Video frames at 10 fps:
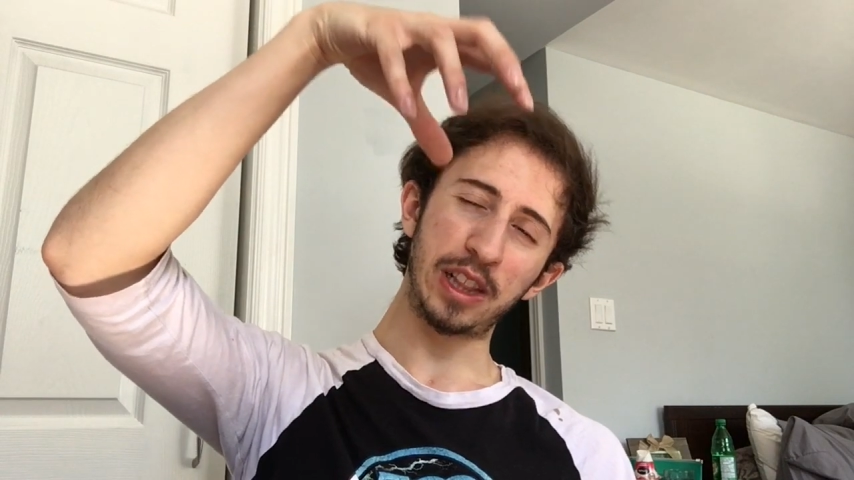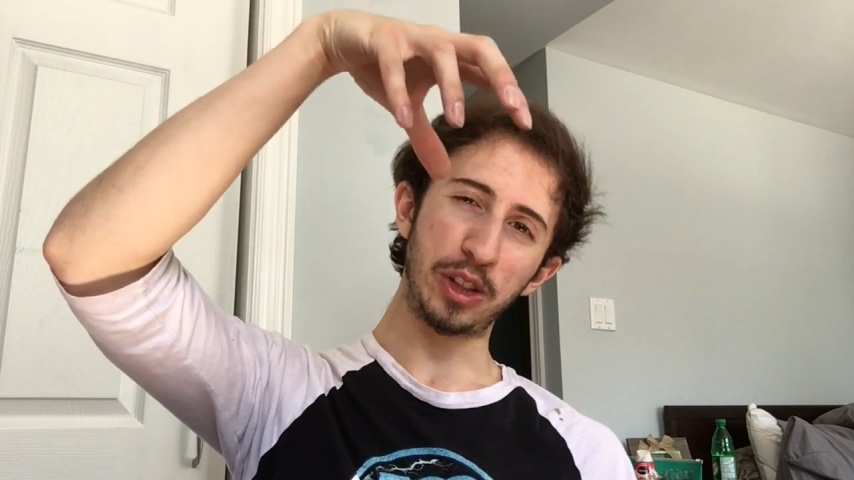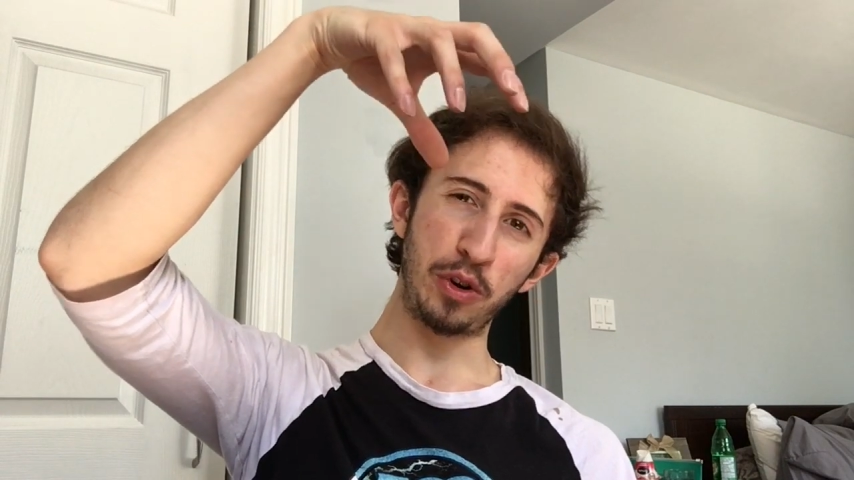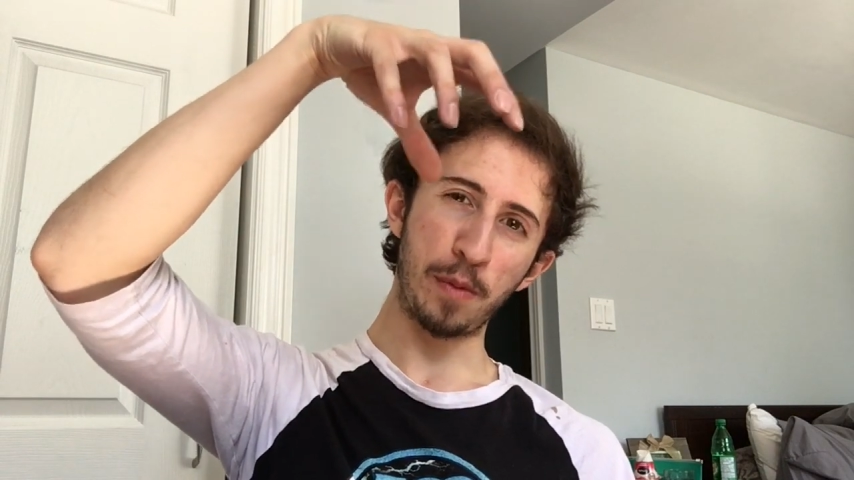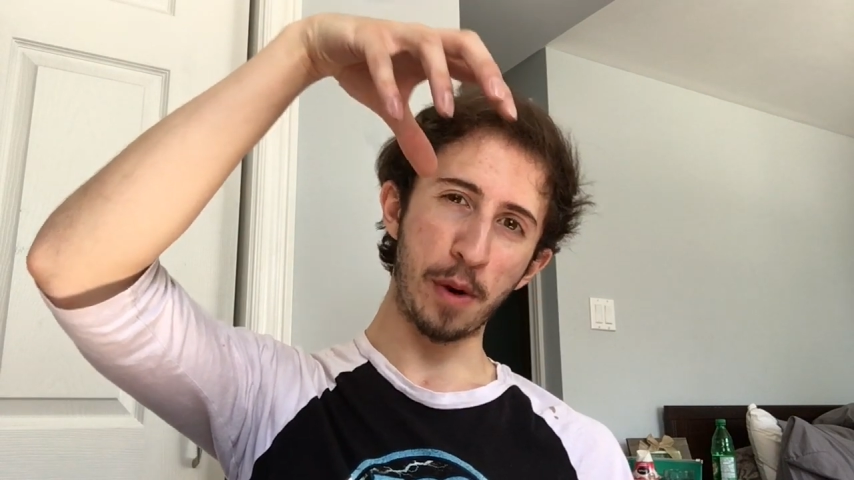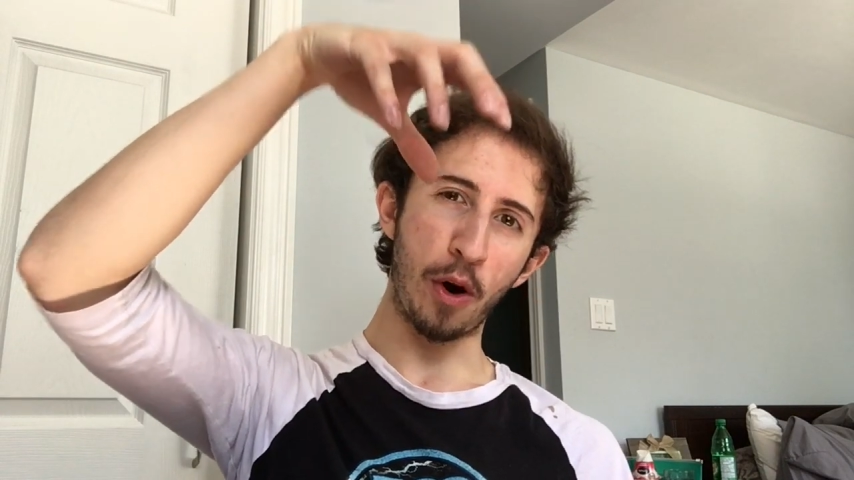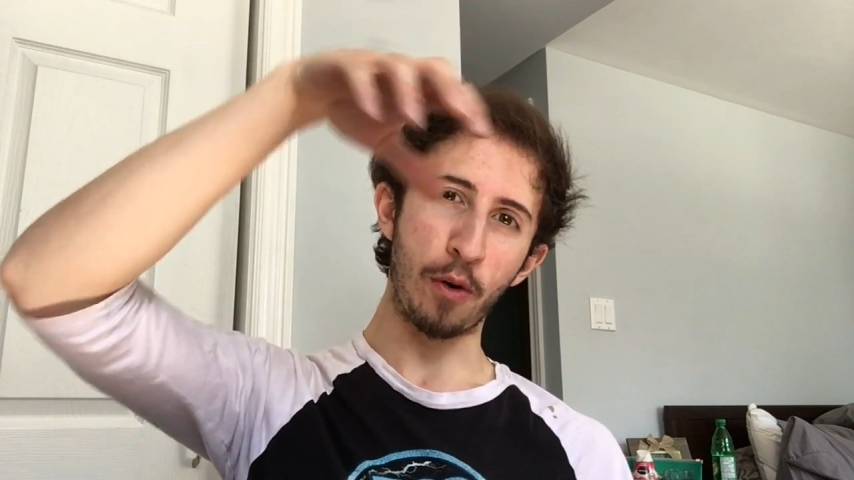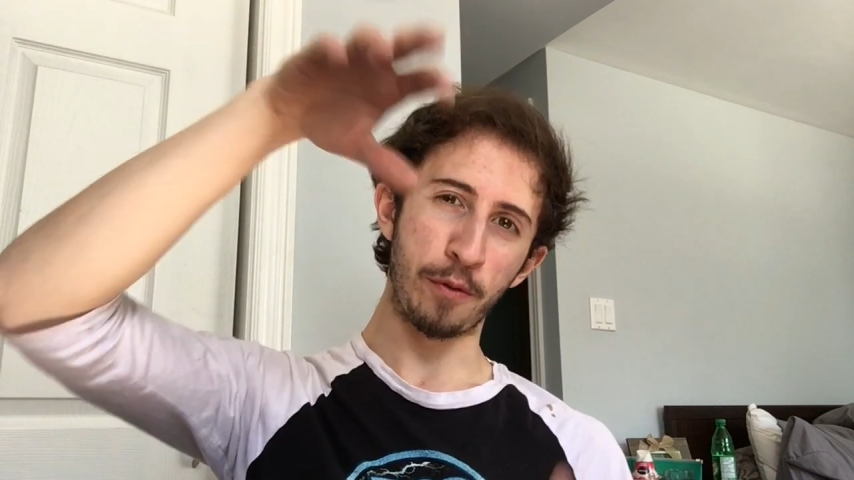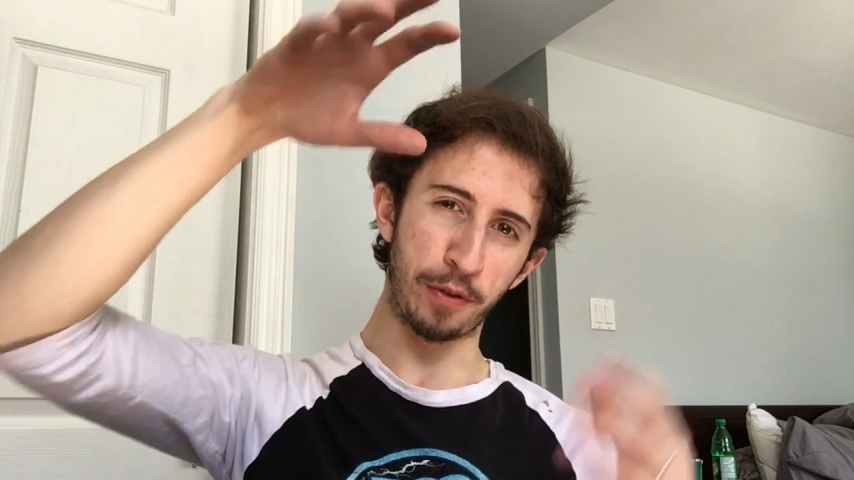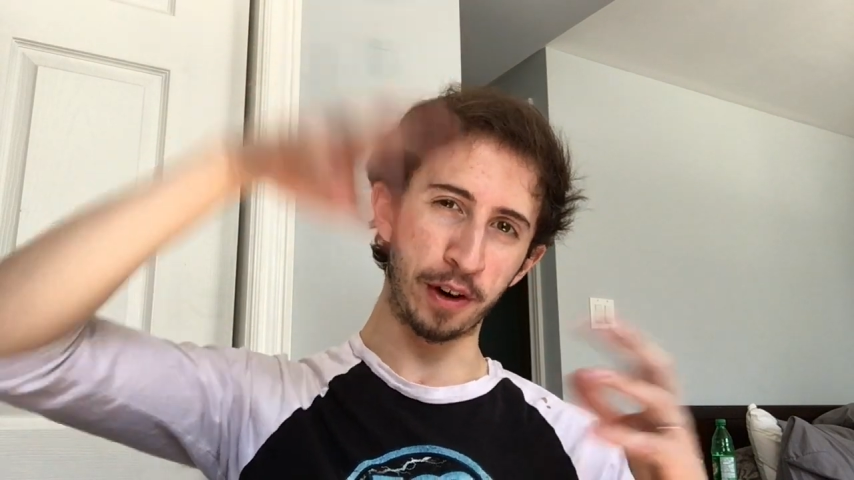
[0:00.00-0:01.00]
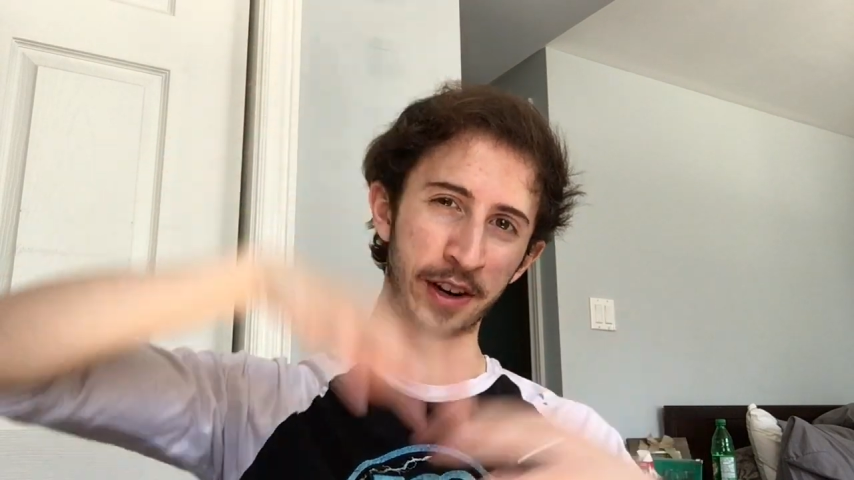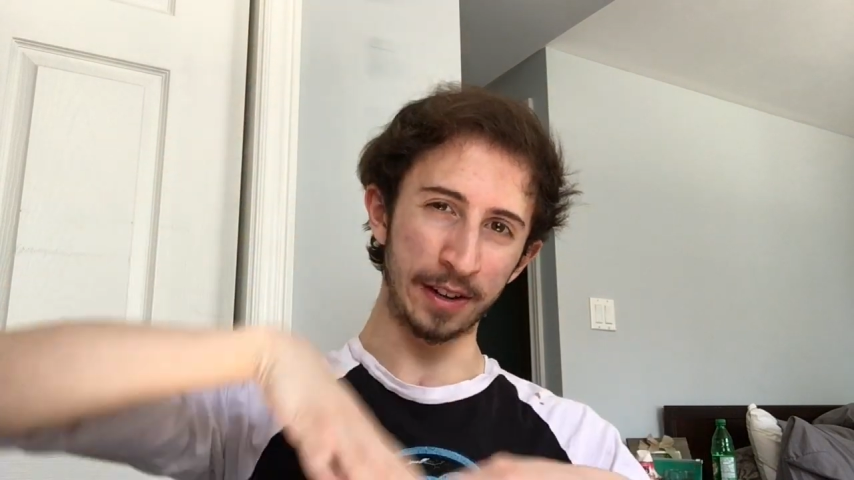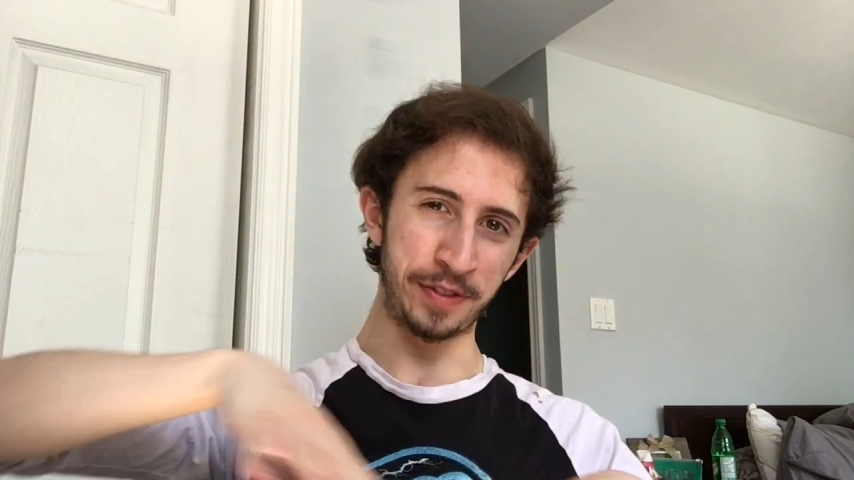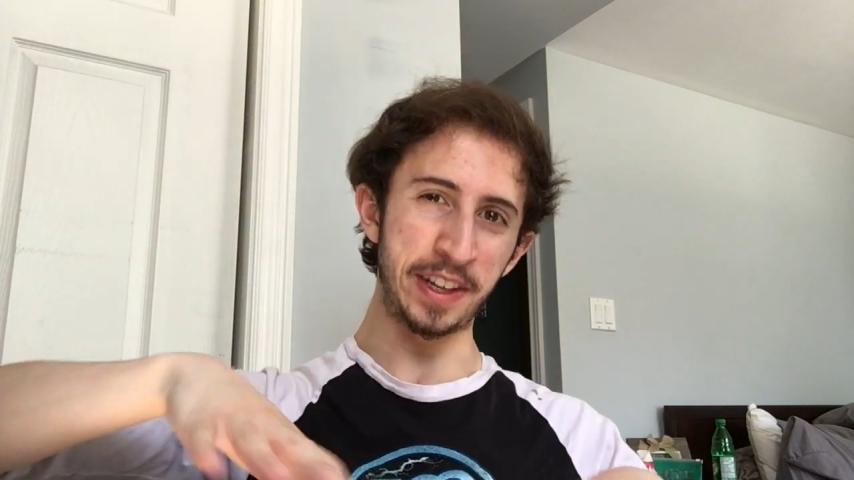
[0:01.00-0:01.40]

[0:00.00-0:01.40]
loom over